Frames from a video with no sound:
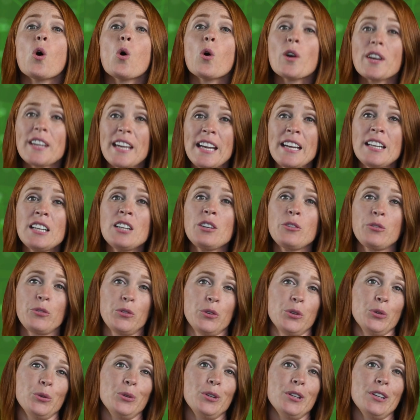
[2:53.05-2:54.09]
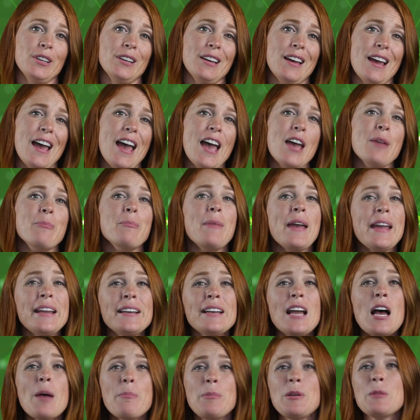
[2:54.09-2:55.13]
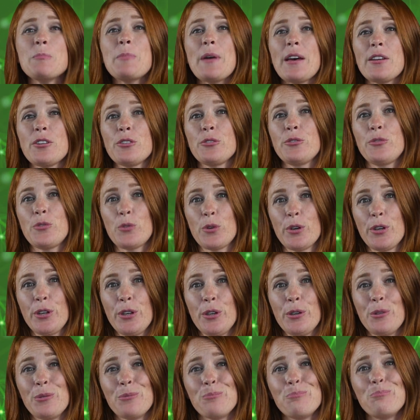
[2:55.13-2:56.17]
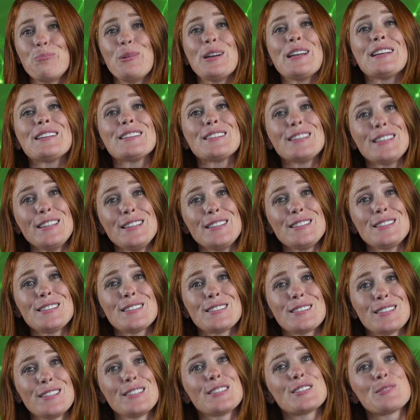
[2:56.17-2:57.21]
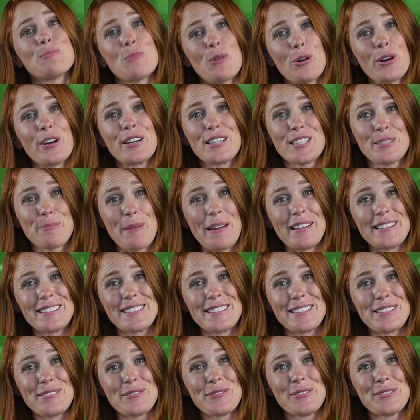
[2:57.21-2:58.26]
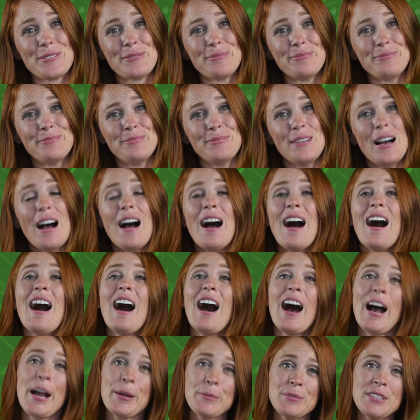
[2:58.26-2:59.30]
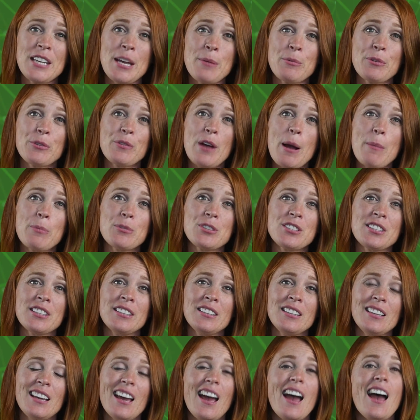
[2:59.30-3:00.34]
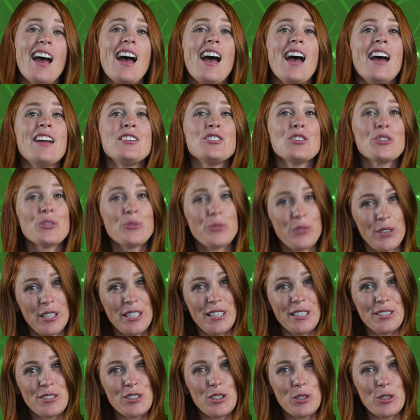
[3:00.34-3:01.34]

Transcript: Organic food. It may not be better for you, but at least it's more expensive. I'm Tamara Robertson, and your feeding